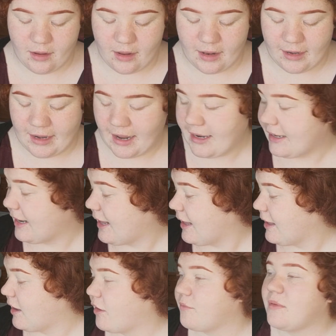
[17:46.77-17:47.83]
And
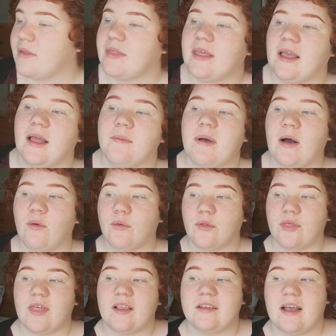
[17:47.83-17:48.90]
lately I've been thinking about all
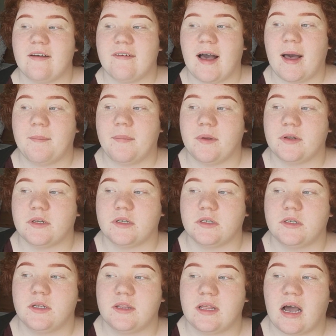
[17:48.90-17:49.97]
the things that have
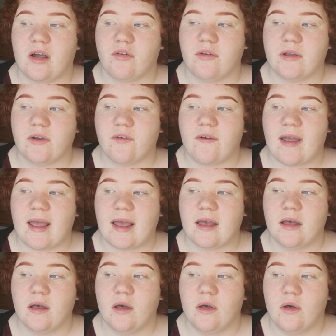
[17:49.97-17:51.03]
happened that I
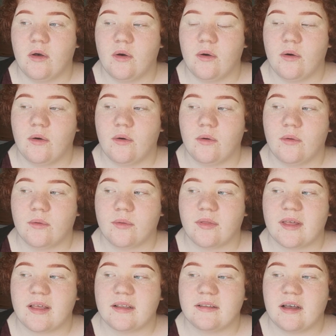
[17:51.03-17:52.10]
regret, or
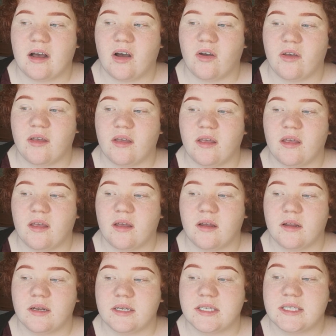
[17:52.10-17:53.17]
things that I
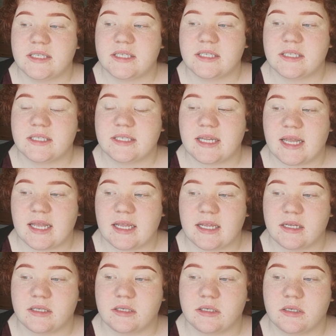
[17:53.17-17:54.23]

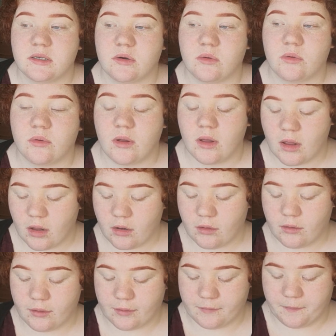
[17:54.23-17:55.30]
did, or,
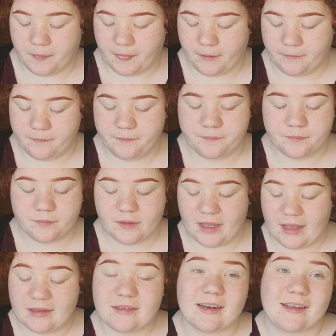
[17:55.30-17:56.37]
like,
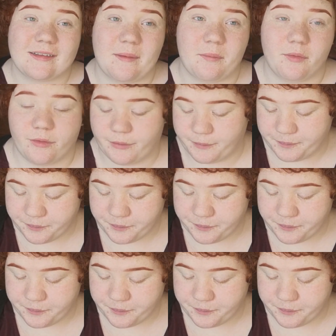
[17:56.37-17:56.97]
here's an example.